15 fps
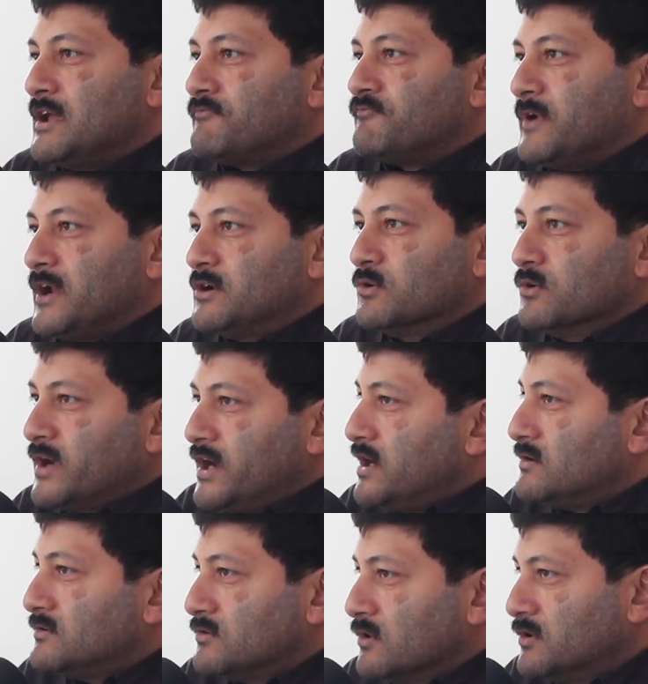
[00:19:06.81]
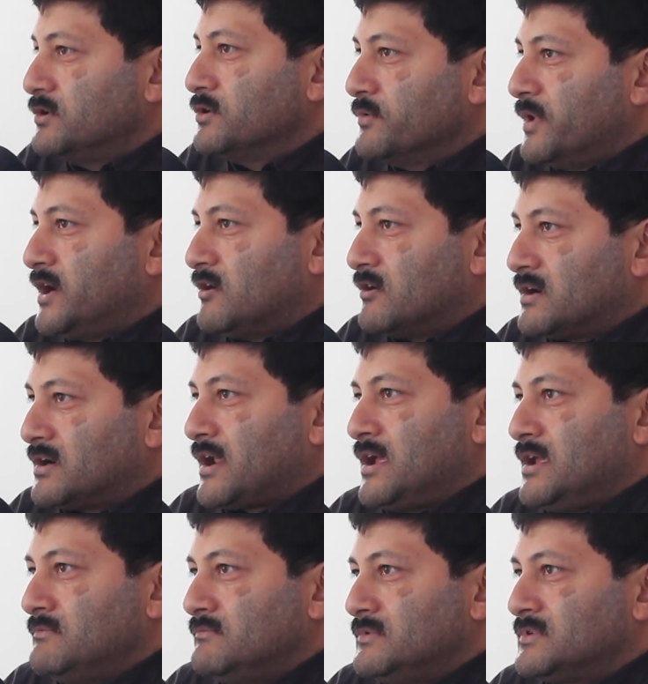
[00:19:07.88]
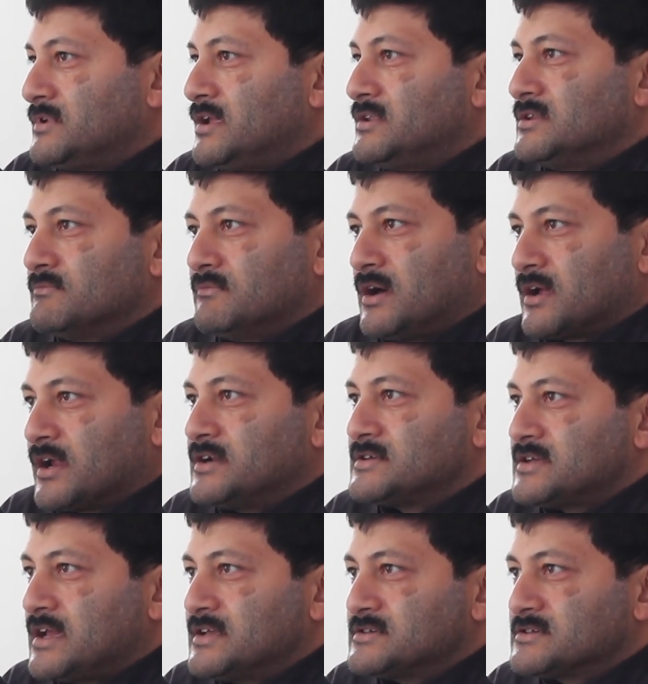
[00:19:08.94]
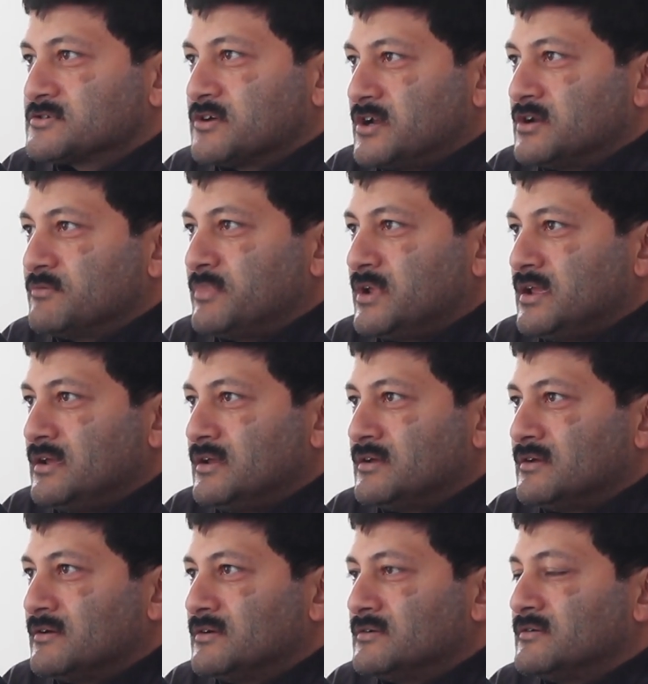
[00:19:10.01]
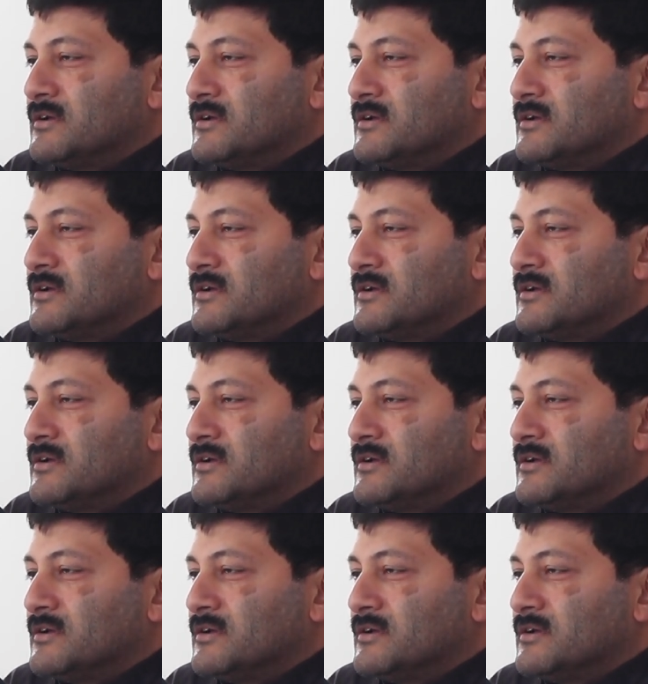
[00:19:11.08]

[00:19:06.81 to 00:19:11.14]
If we don't do it on time, then the market size is going to be